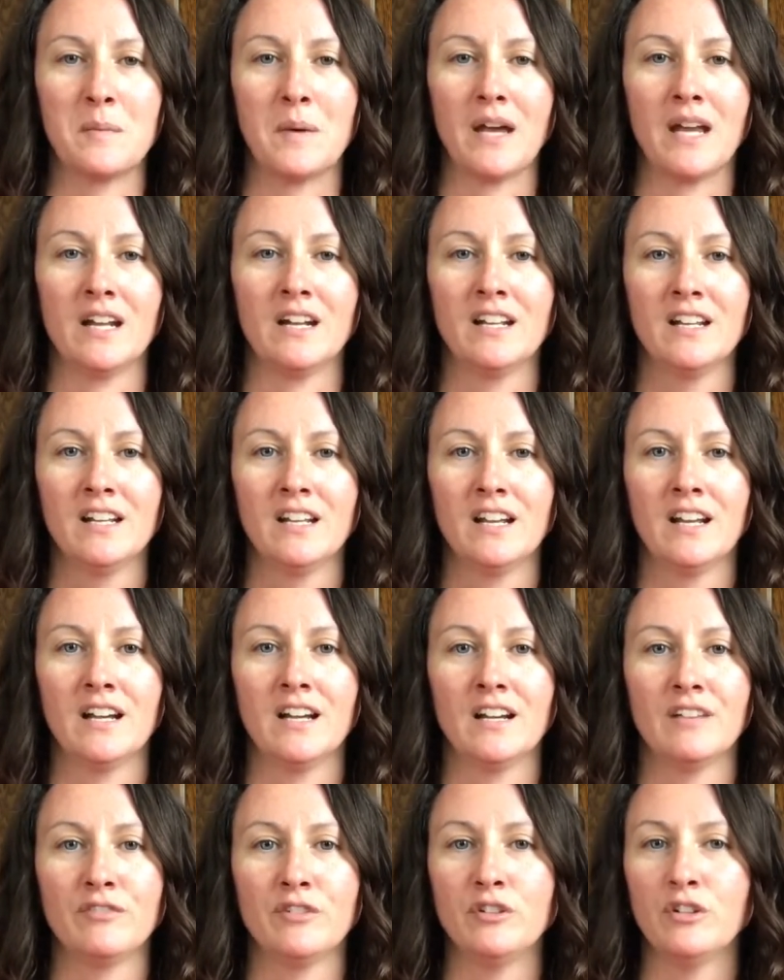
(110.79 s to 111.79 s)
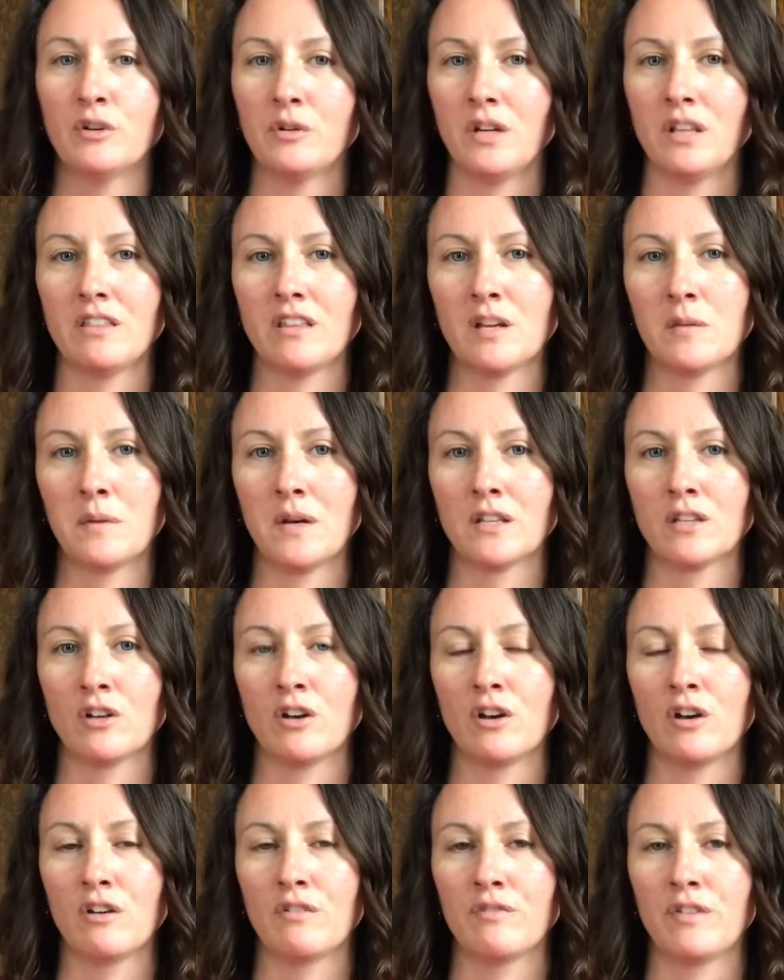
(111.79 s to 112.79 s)
But if you know anything about the
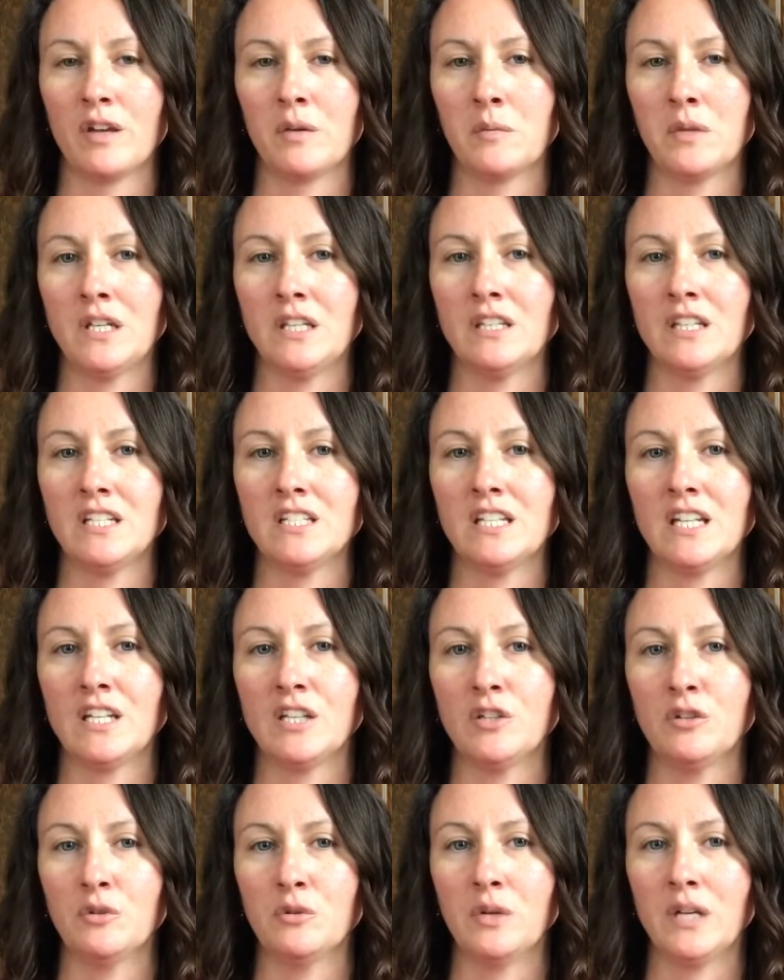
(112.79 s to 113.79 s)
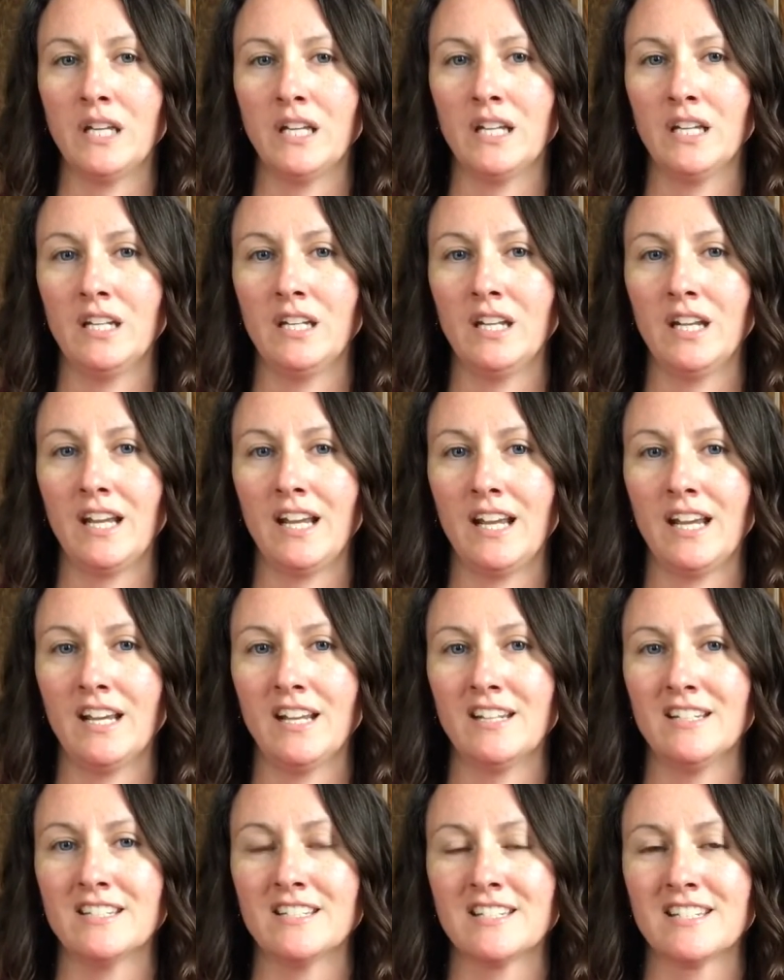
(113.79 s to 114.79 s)
Hall family, they take you in,
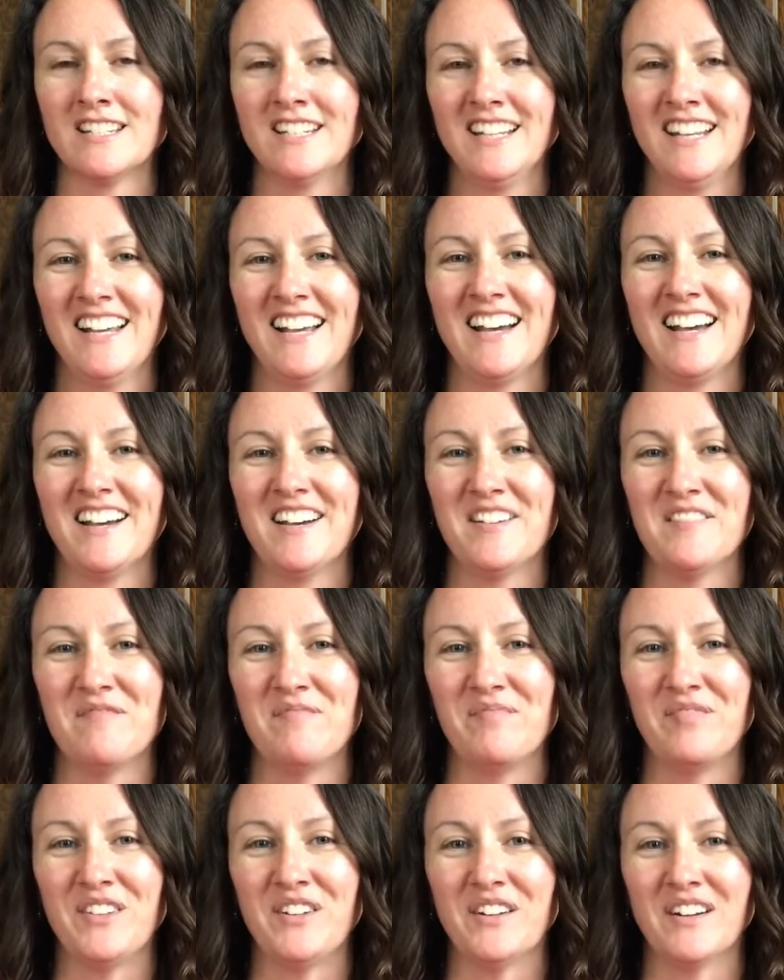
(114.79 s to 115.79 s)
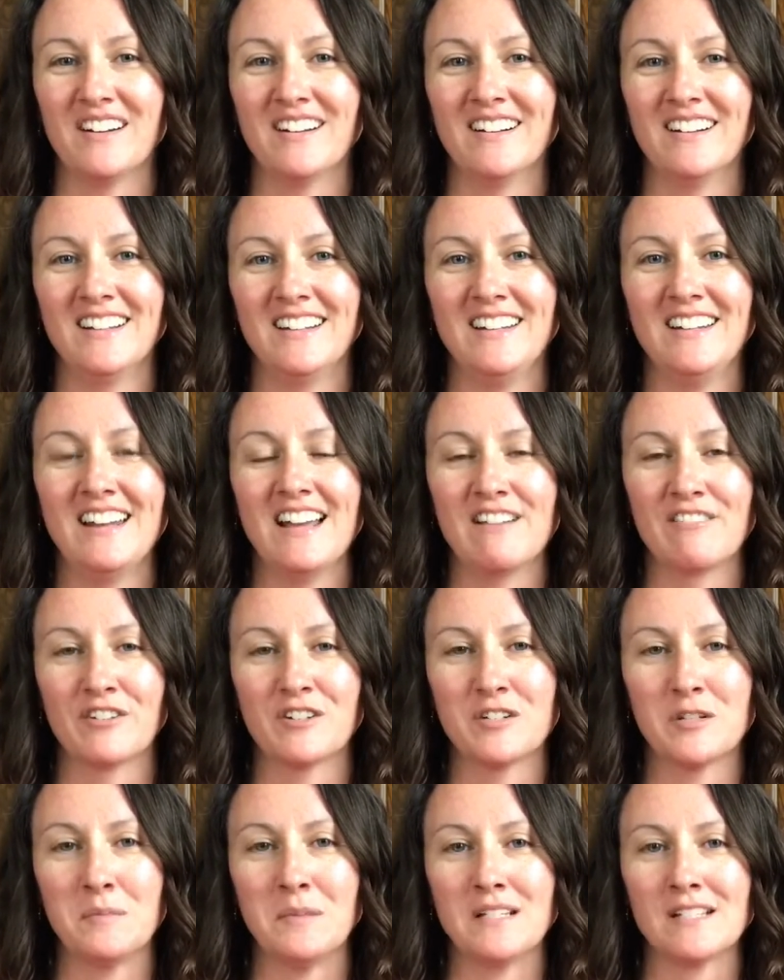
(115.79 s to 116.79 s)
and you are never
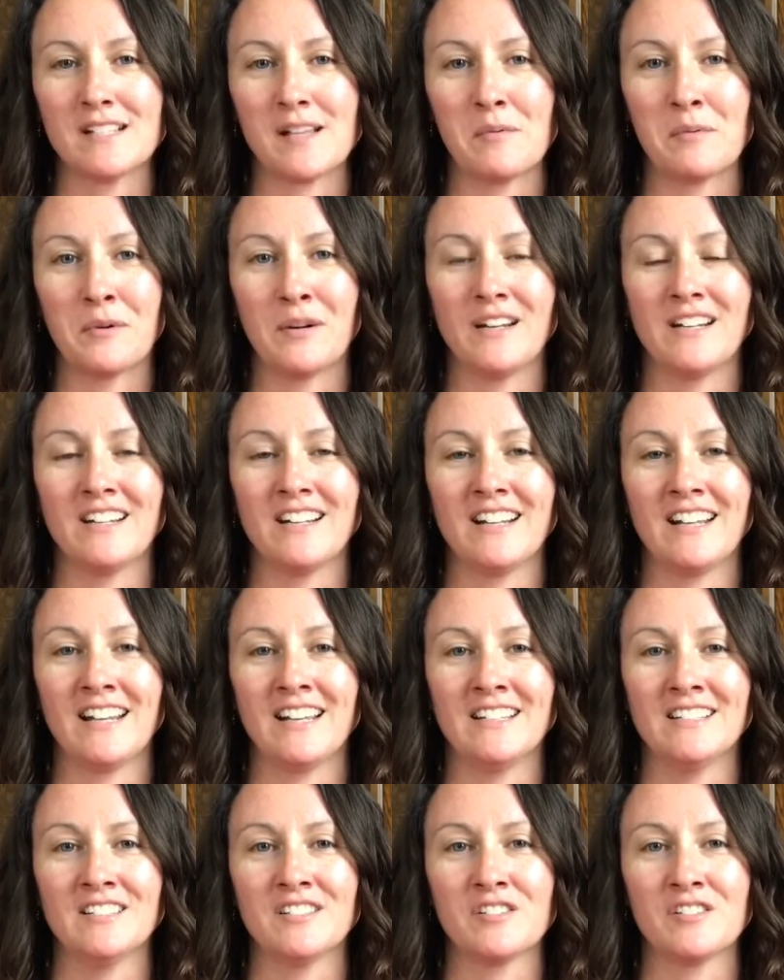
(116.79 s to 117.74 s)
to be separated again.